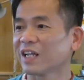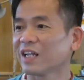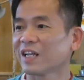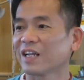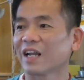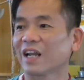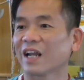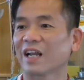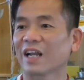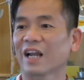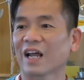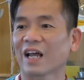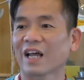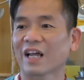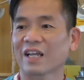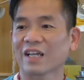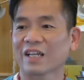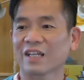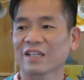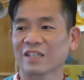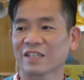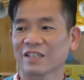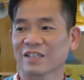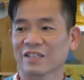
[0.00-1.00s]
that
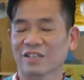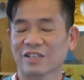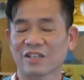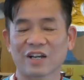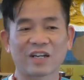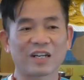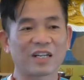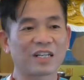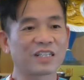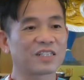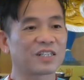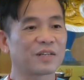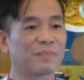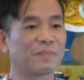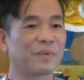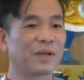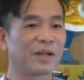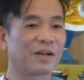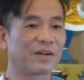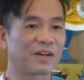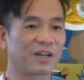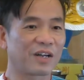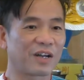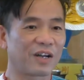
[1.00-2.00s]
I thought it's a
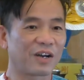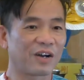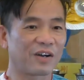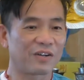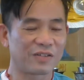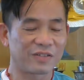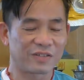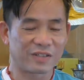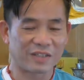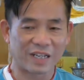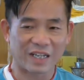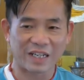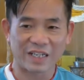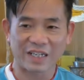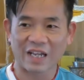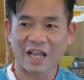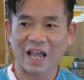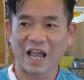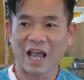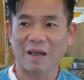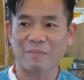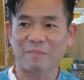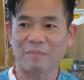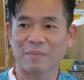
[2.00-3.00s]
miracle that
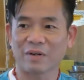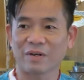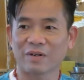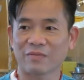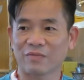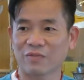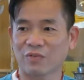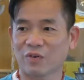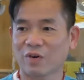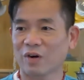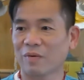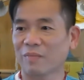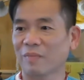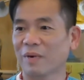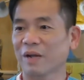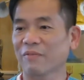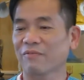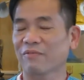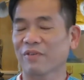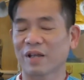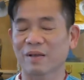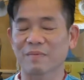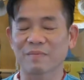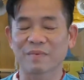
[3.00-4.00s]
happened for my
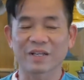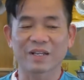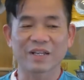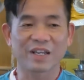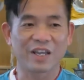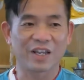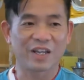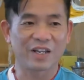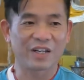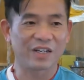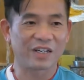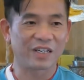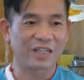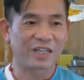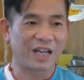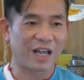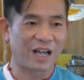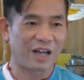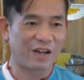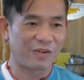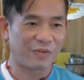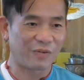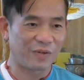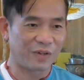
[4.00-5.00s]
family here and
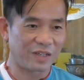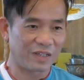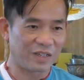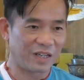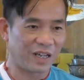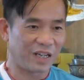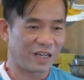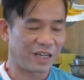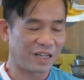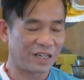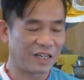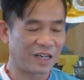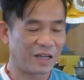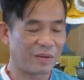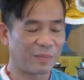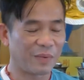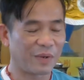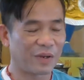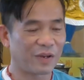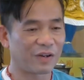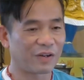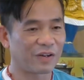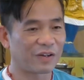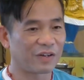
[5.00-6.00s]
how we ended up
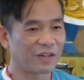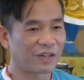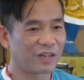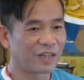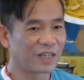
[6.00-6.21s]
here.